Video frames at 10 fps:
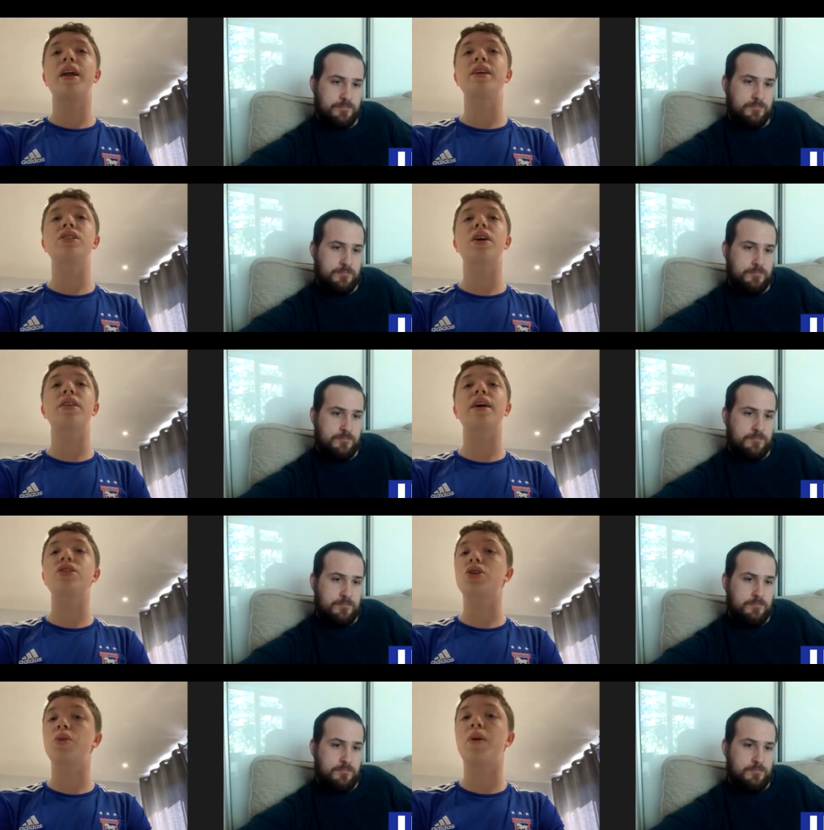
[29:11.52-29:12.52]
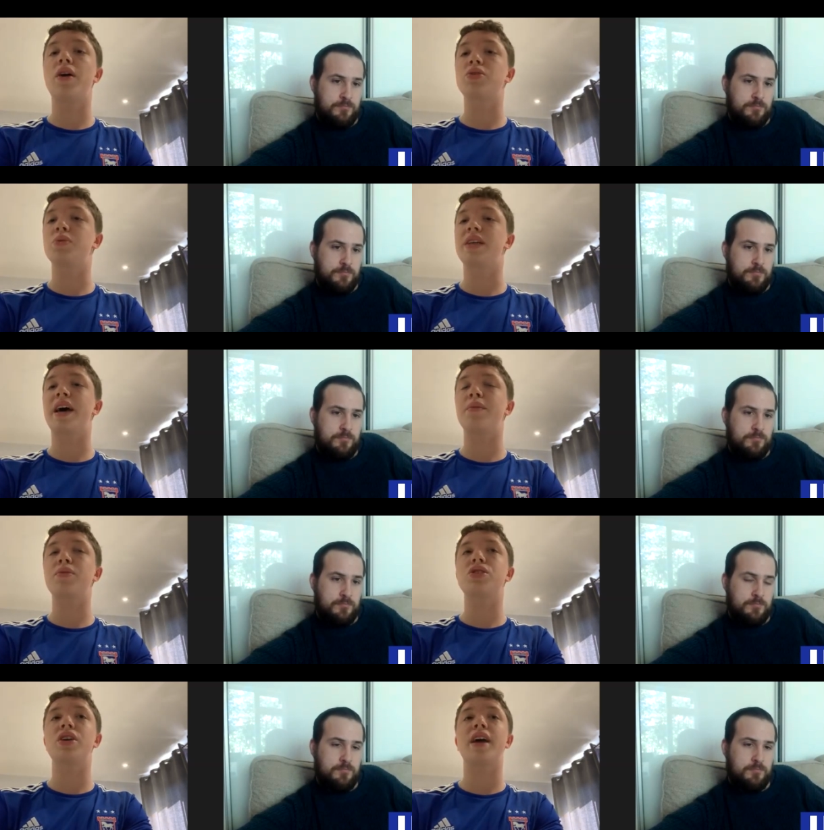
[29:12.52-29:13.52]
Speaker 1: So that took a while to adapt.
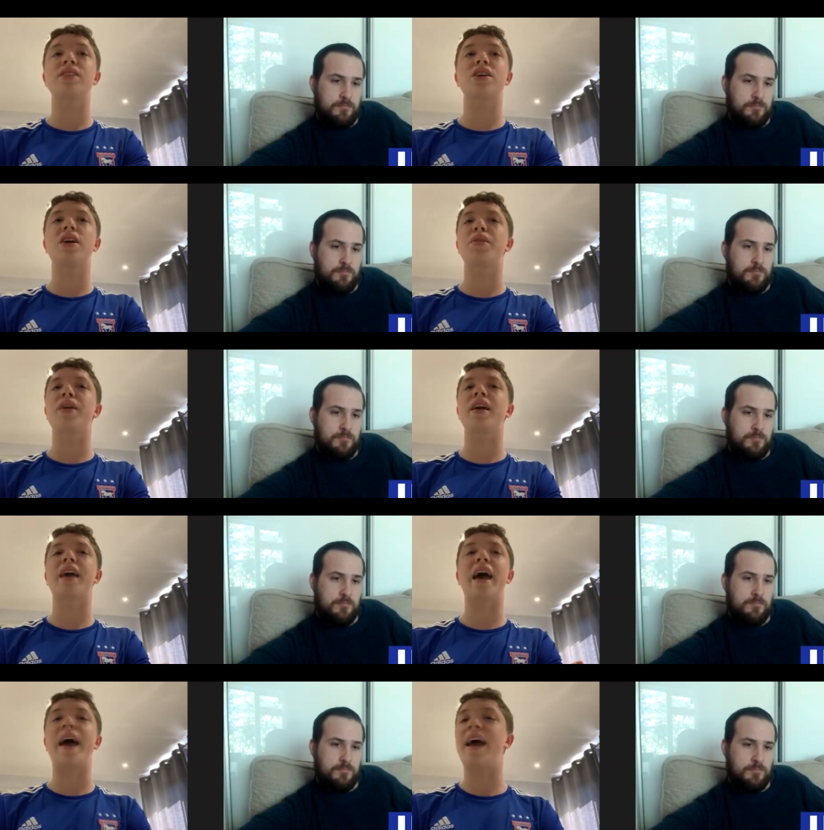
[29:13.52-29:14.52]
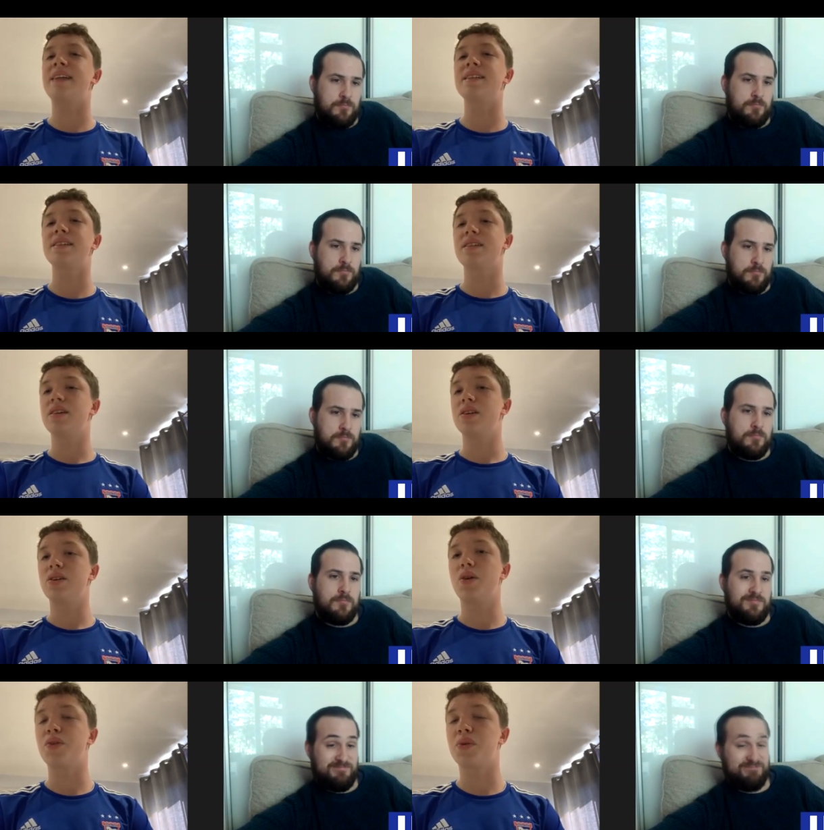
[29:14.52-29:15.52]
So you had to kind of think ahead
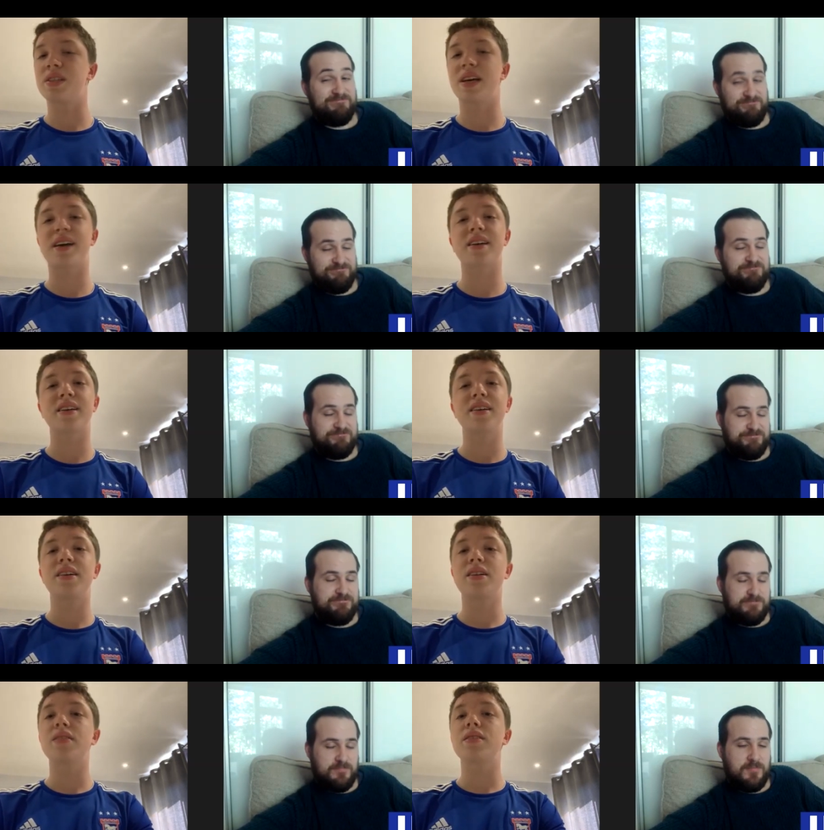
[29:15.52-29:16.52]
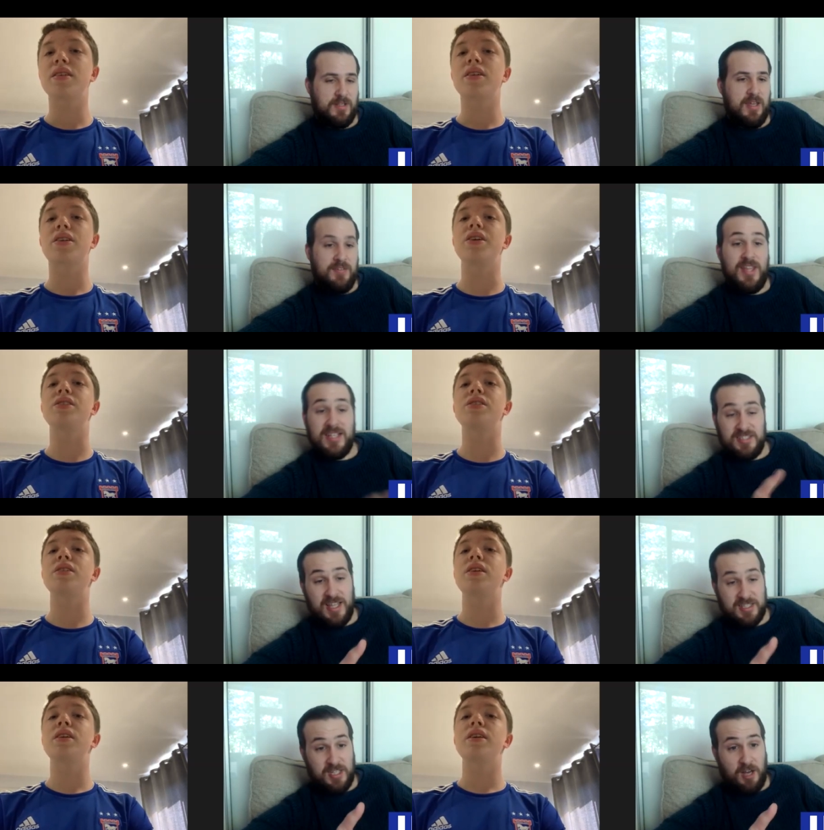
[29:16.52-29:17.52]
of your attack. Cause that's,
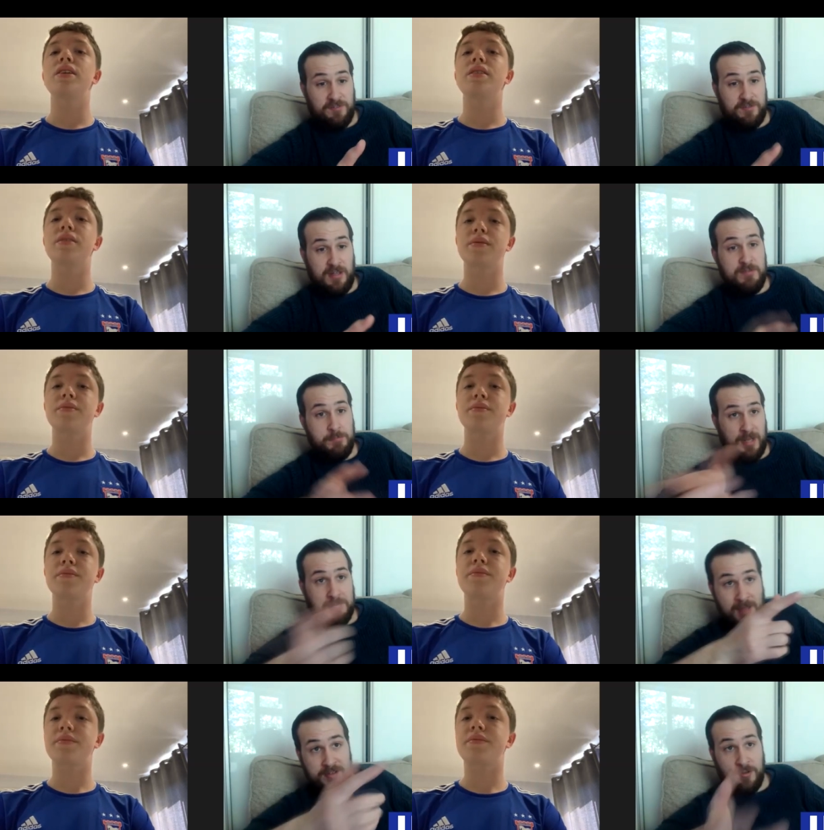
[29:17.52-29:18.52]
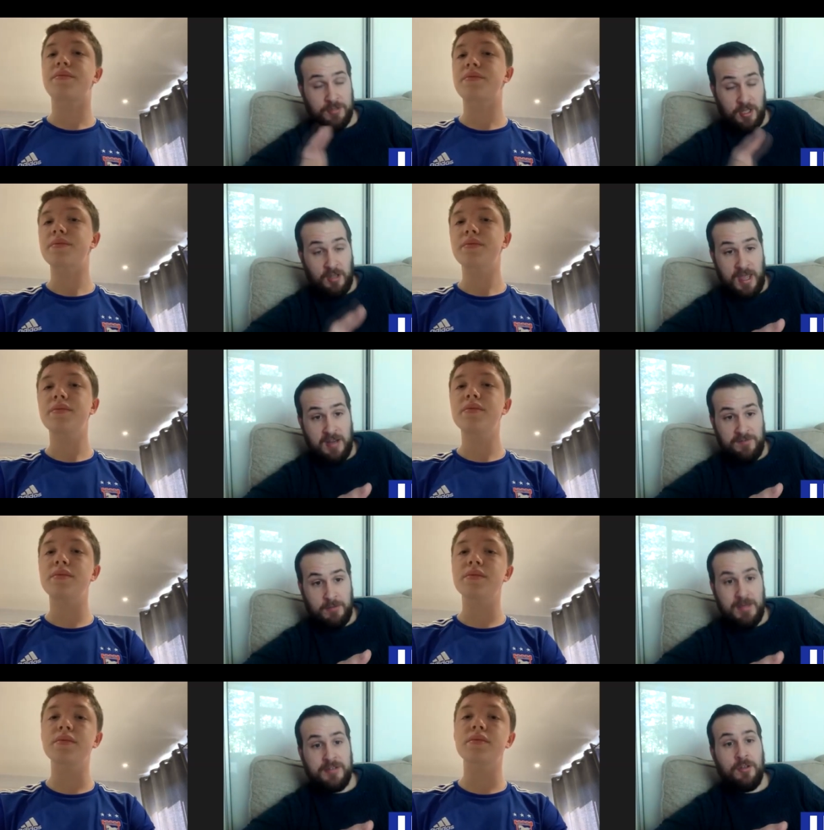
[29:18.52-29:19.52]
that's
Speaker 2: tough. Having played Madden, you know
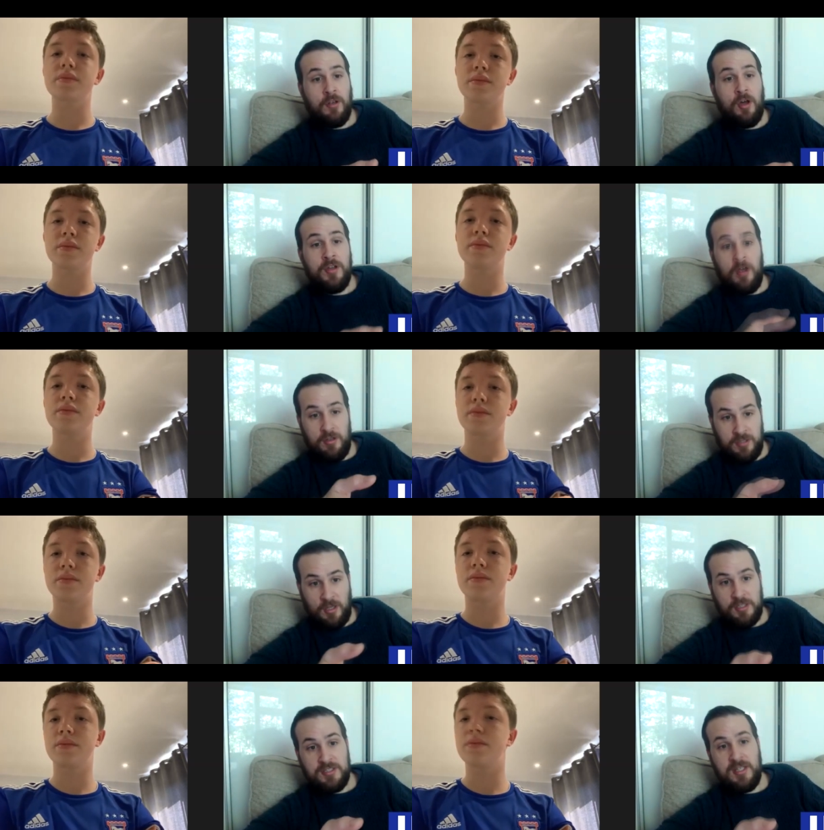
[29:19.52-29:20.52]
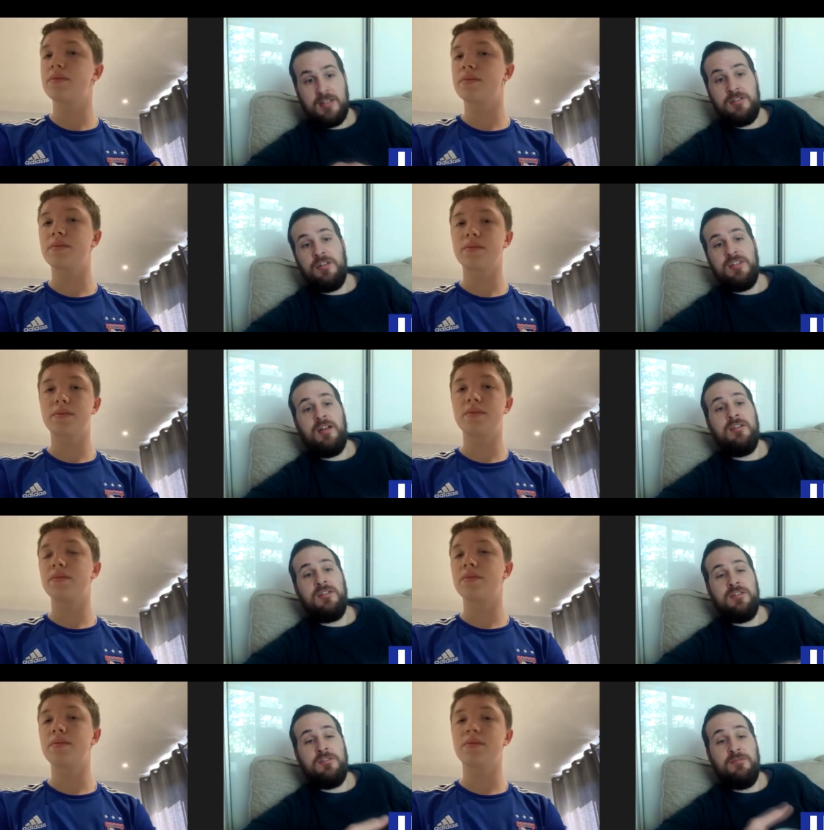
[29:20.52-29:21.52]
NFL Madden online, I, you know you say two
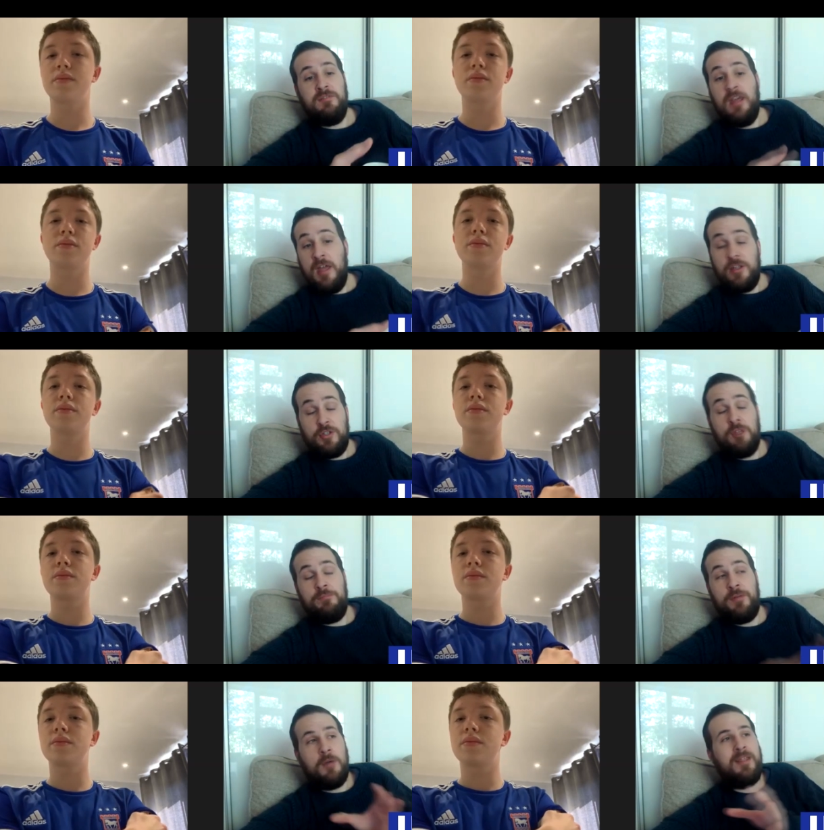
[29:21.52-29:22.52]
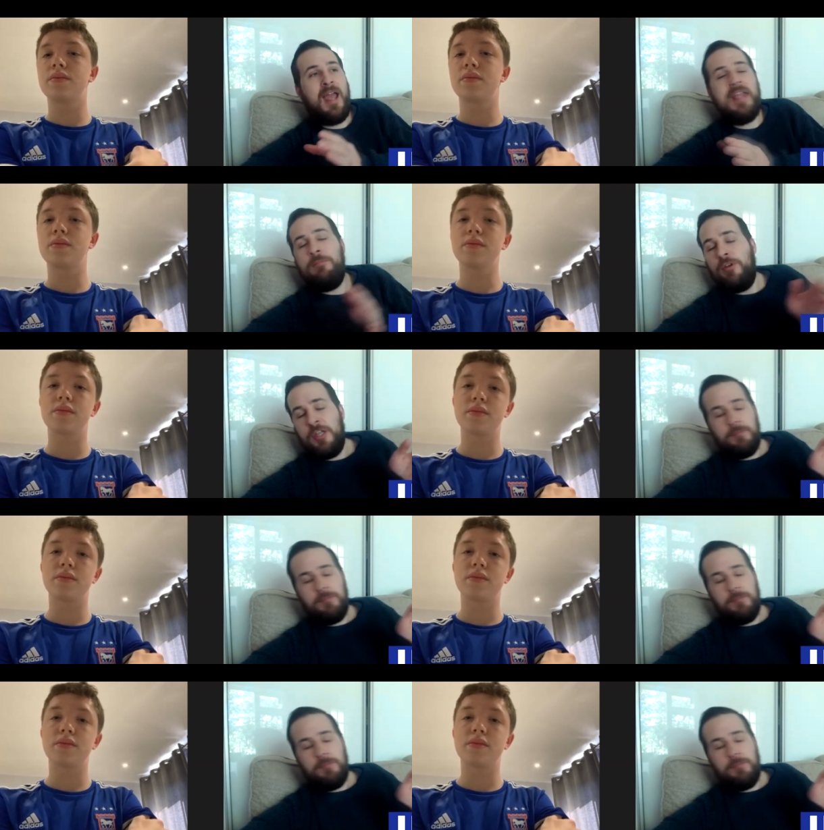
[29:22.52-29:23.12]
seconds doesn't. Two, I think anybody who